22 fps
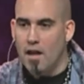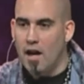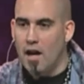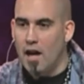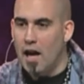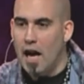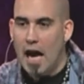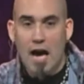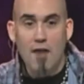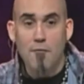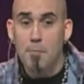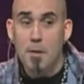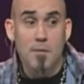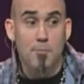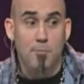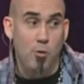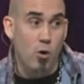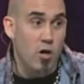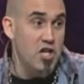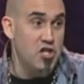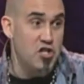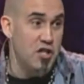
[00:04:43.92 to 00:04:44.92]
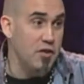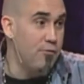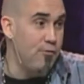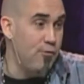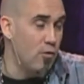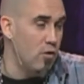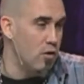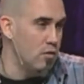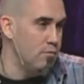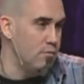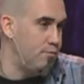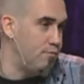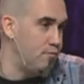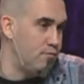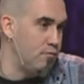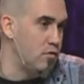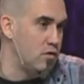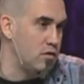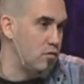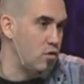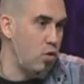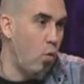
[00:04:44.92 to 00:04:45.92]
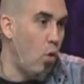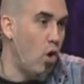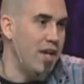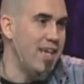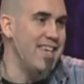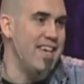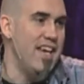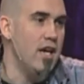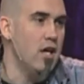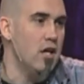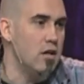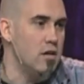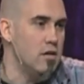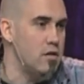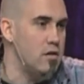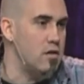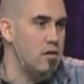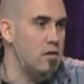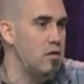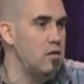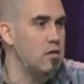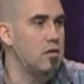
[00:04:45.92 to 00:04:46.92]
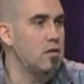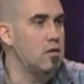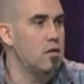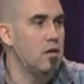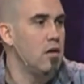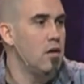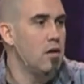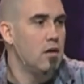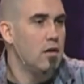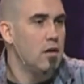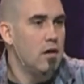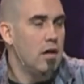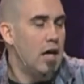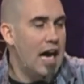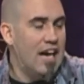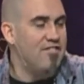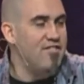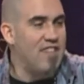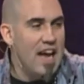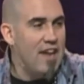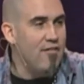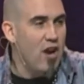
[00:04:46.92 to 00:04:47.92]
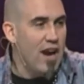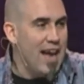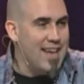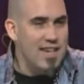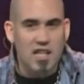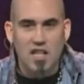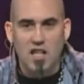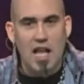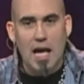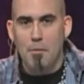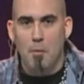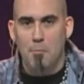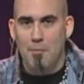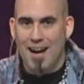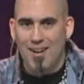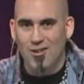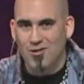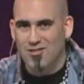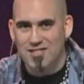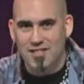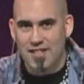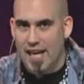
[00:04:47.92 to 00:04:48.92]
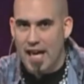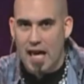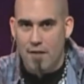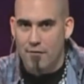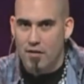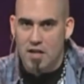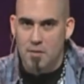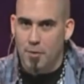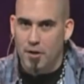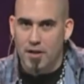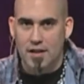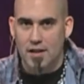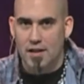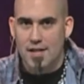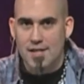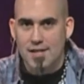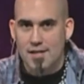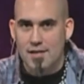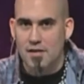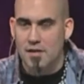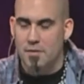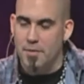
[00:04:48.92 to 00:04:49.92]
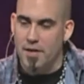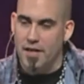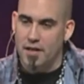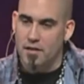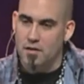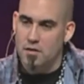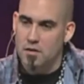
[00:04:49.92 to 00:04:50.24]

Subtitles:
I've been preaching for 20 years. I've never had to climb a mountain to have anybody listen to me.